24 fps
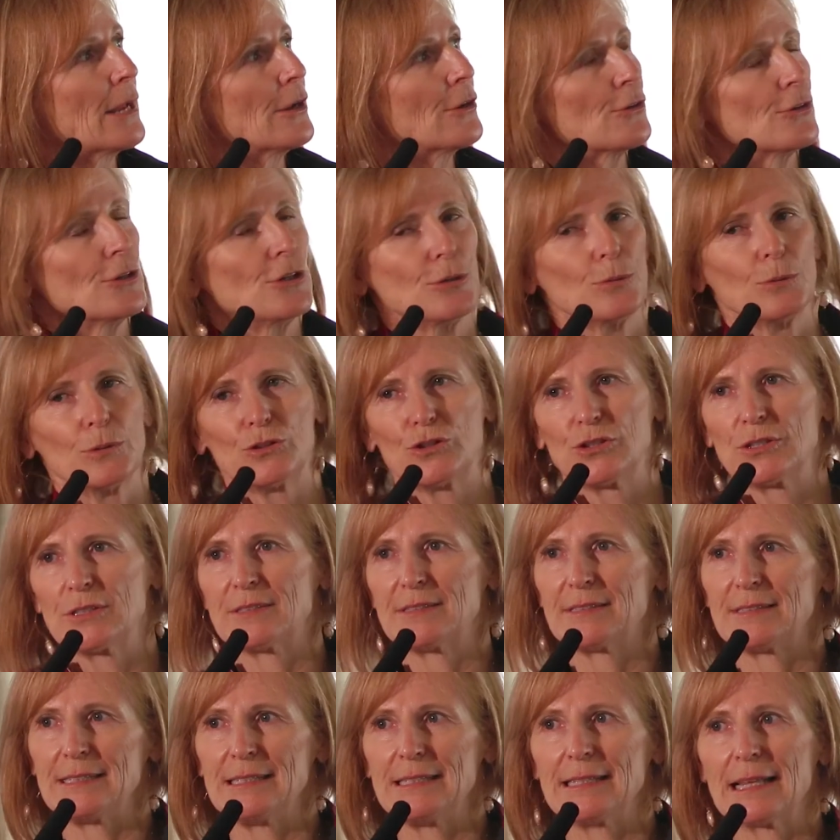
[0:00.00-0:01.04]
angle, you would
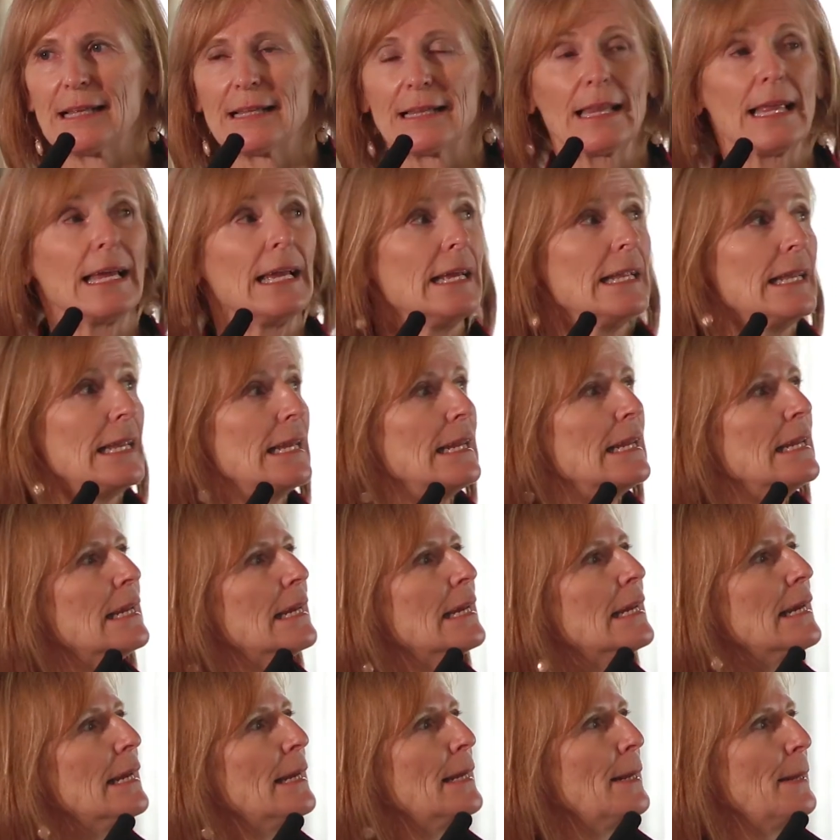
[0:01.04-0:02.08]
just see the
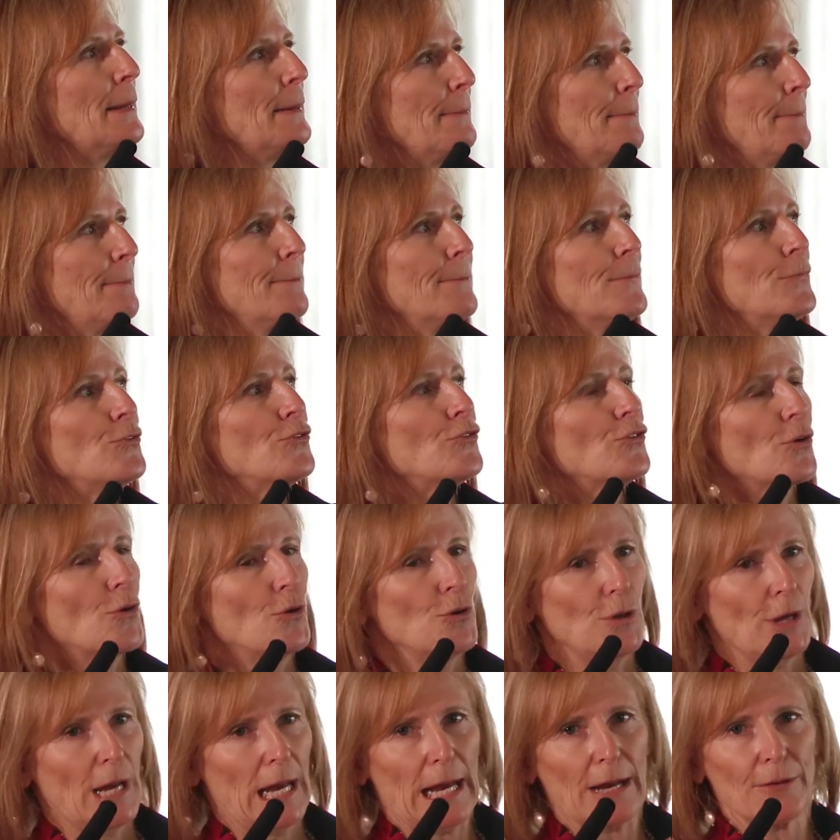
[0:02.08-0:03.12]
lady.
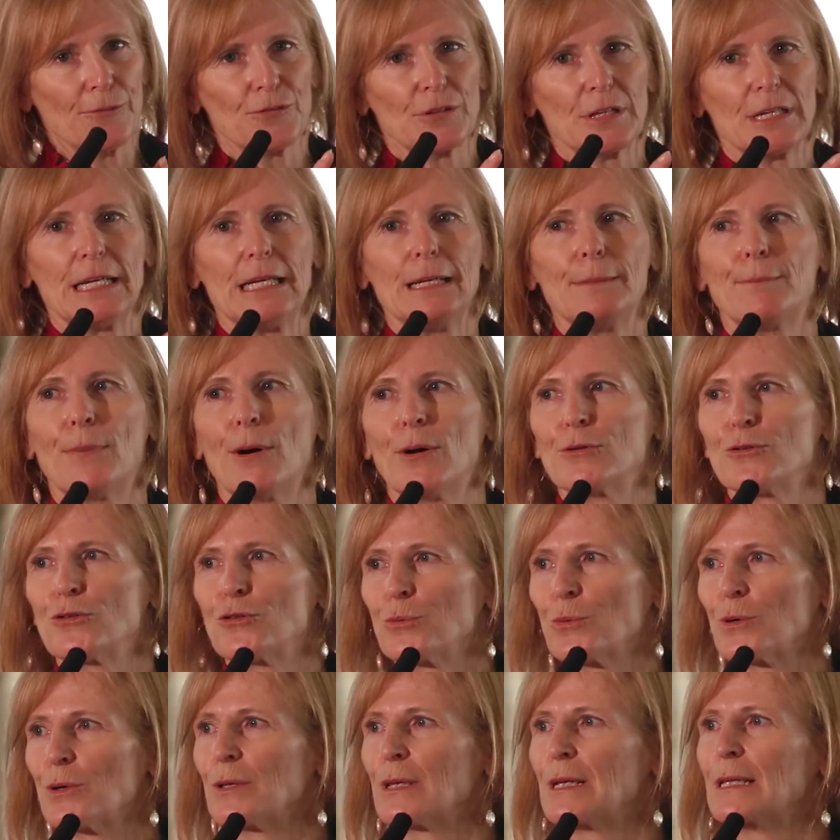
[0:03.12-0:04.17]
So you have to keep on
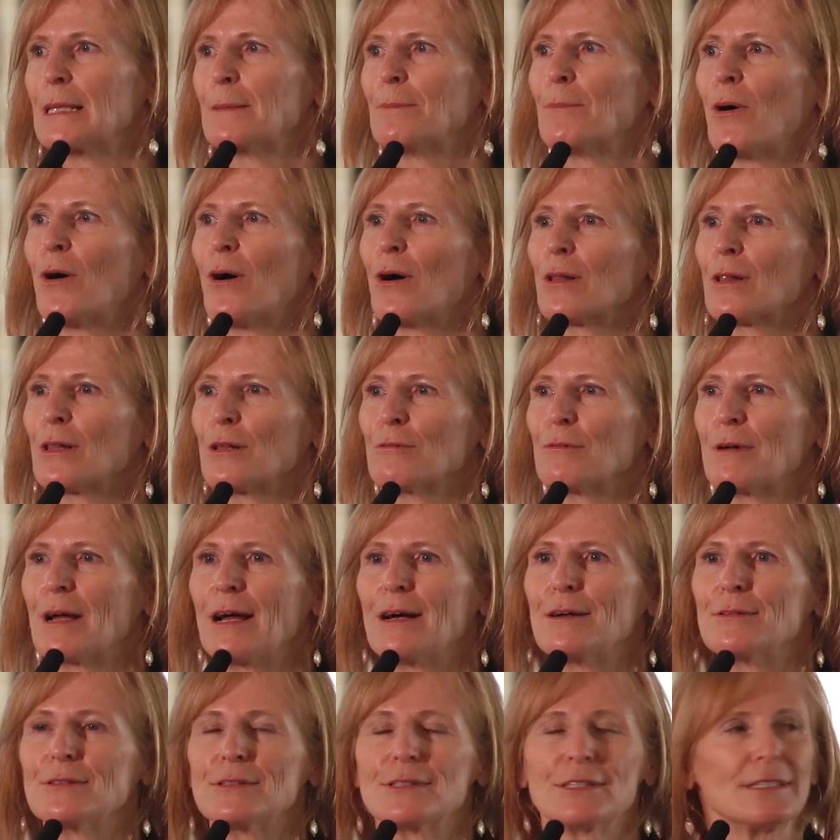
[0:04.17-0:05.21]
twirling the bottle
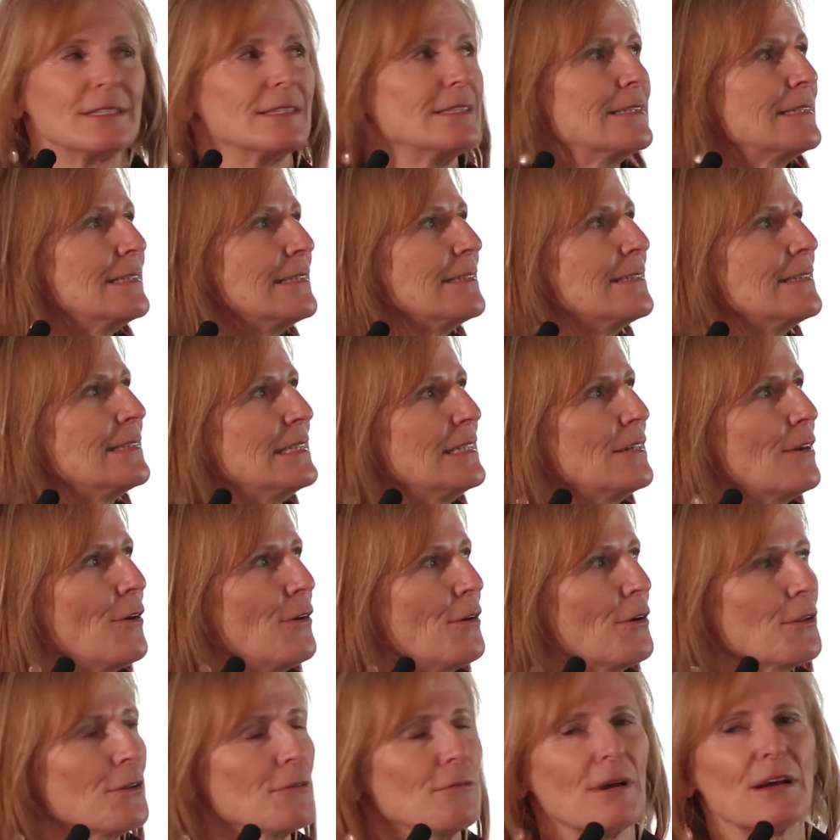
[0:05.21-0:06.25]
around to see
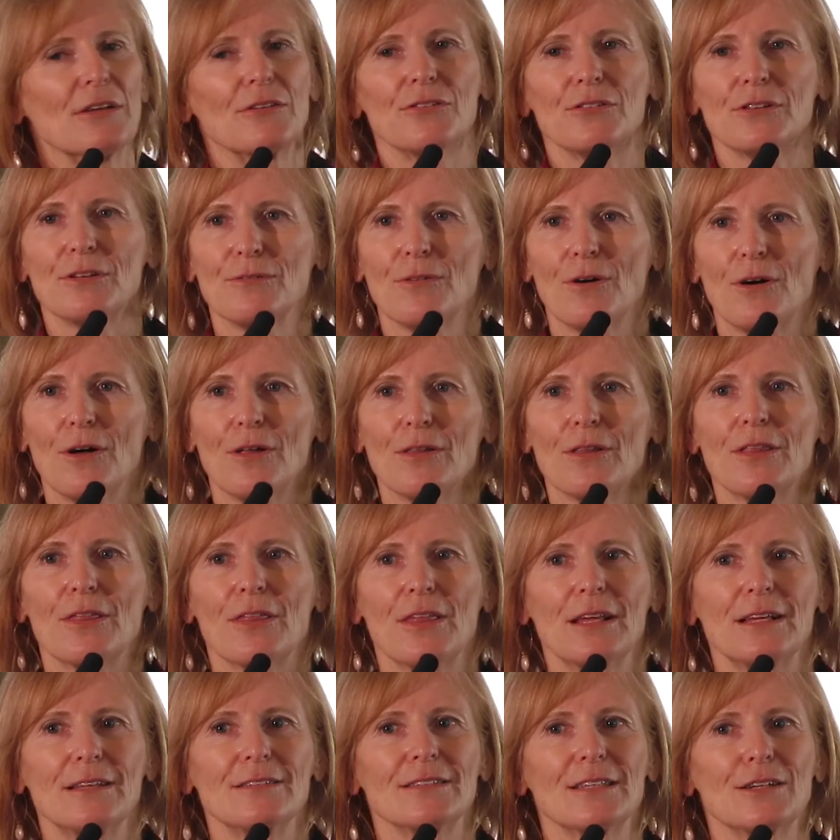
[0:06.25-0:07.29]
all the rest of all the
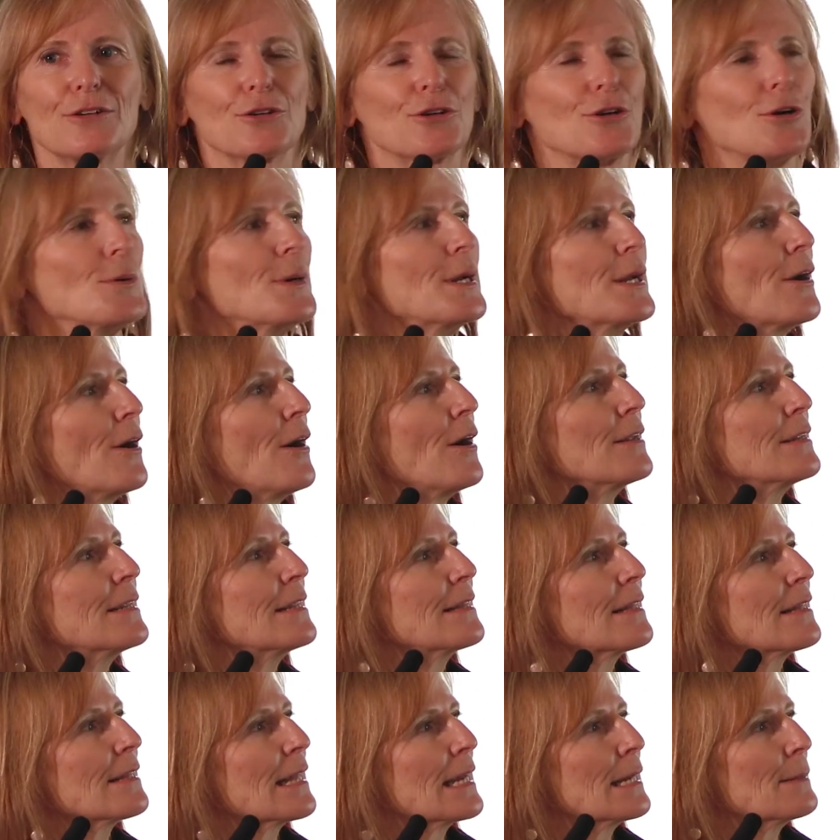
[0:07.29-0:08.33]
things that are going
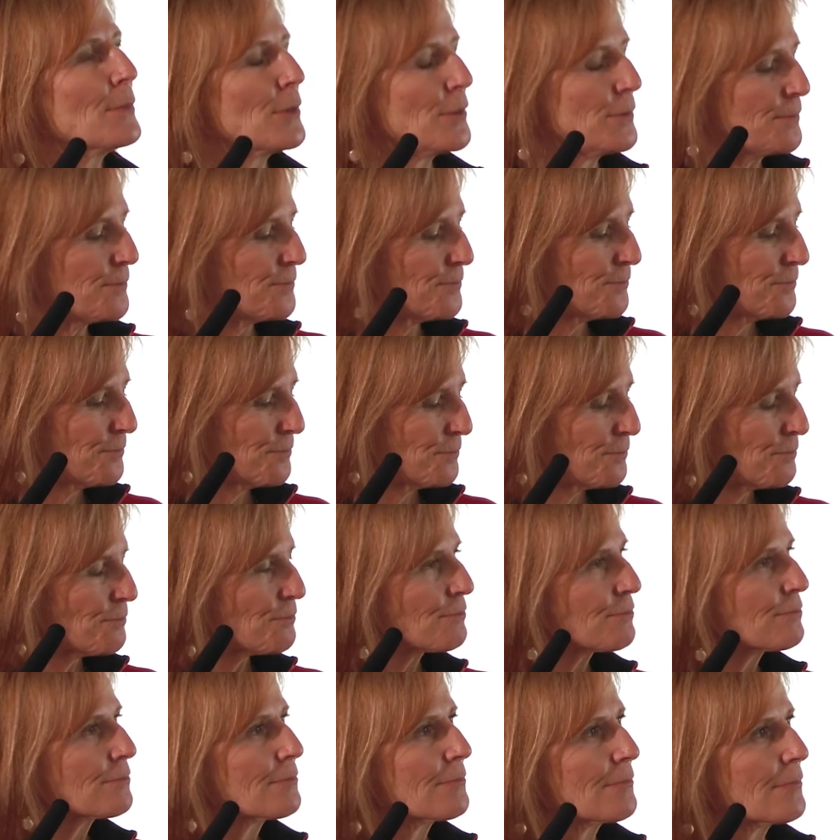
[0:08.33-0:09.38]
on in the label,
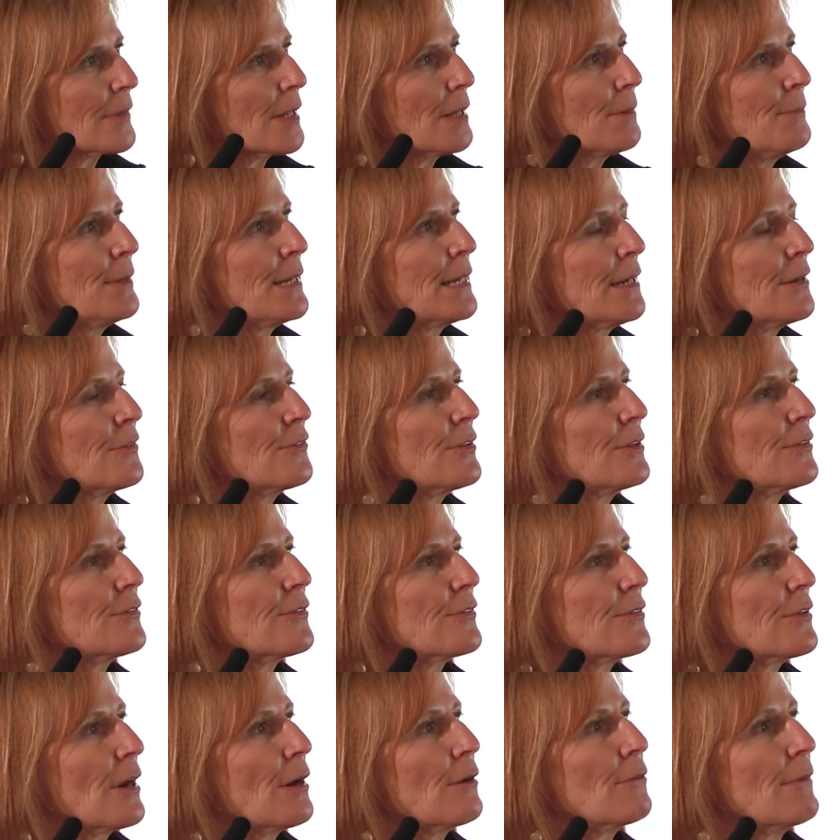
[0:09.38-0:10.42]
because
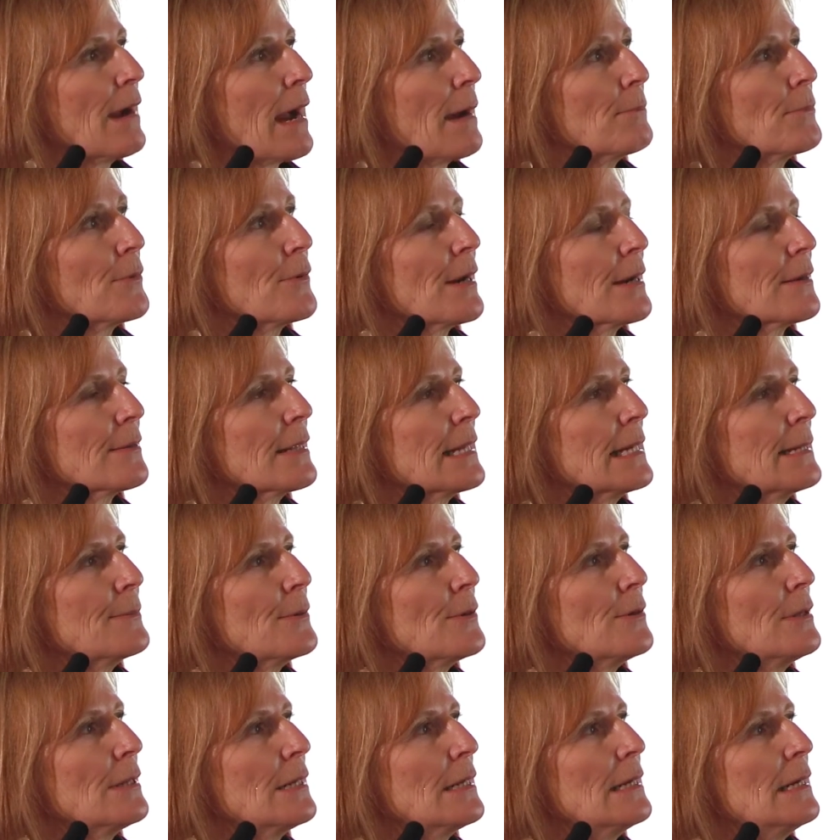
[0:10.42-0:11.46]
it's a wraparound
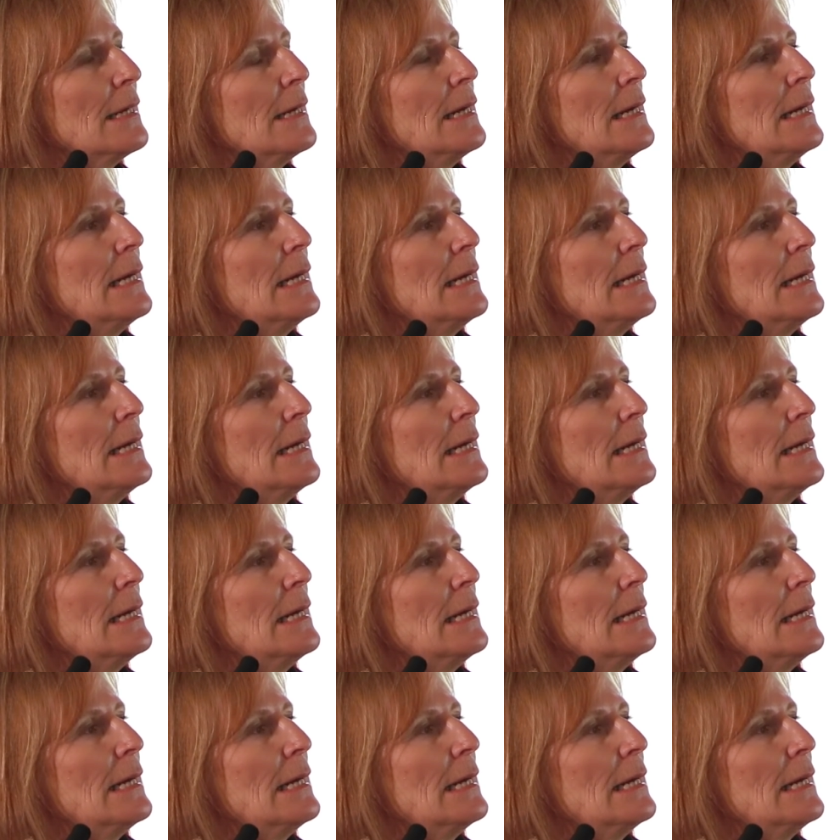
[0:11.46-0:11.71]
label.